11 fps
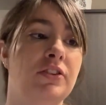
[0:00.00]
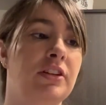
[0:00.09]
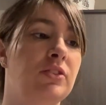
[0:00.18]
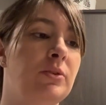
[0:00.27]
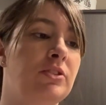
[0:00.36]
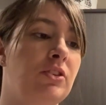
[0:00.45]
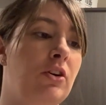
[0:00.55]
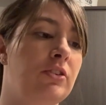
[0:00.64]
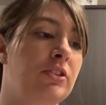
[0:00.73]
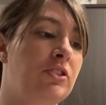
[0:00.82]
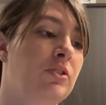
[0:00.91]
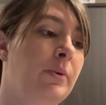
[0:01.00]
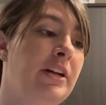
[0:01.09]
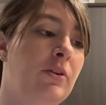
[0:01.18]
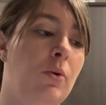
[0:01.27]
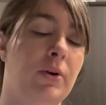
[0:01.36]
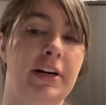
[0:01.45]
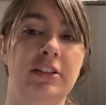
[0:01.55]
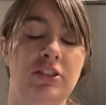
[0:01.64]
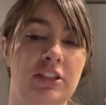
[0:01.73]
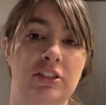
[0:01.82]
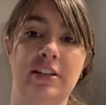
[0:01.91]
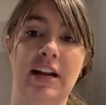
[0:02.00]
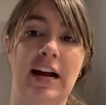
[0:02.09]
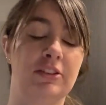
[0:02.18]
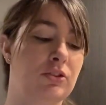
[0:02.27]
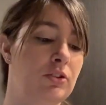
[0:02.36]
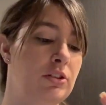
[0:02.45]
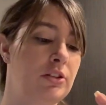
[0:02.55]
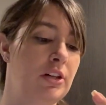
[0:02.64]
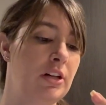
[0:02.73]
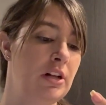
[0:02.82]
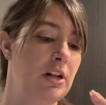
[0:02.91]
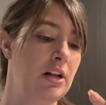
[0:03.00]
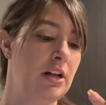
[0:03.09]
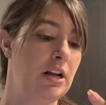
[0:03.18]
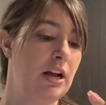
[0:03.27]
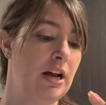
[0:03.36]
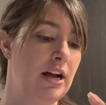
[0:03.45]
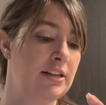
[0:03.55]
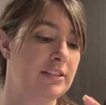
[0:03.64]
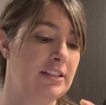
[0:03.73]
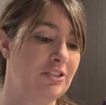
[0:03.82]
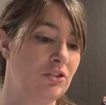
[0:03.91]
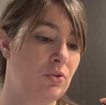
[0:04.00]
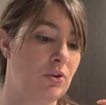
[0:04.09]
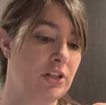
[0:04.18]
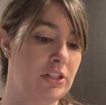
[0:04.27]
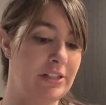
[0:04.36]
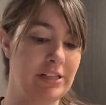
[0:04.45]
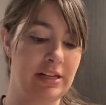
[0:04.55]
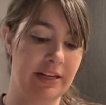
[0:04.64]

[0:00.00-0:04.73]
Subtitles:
This one's called a sweet orange. It's a natural essential oil.